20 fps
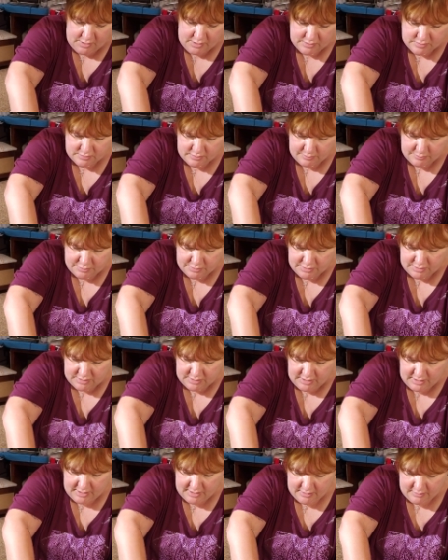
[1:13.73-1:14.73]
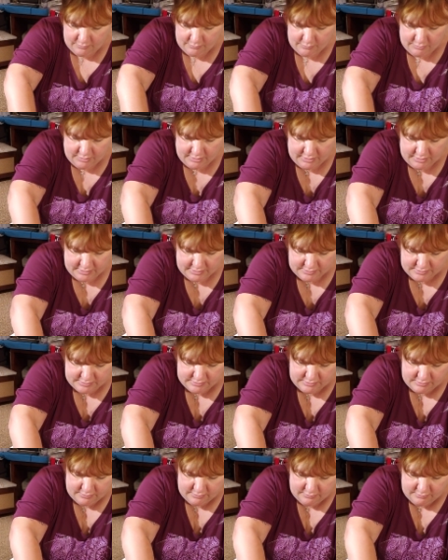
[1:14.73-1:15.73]
so I'm just going to kind of work it
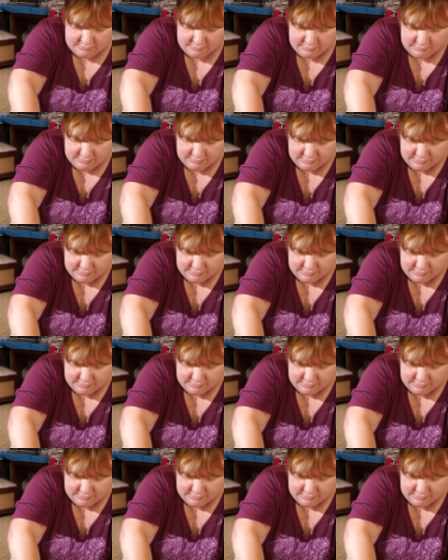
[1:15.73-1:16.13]
so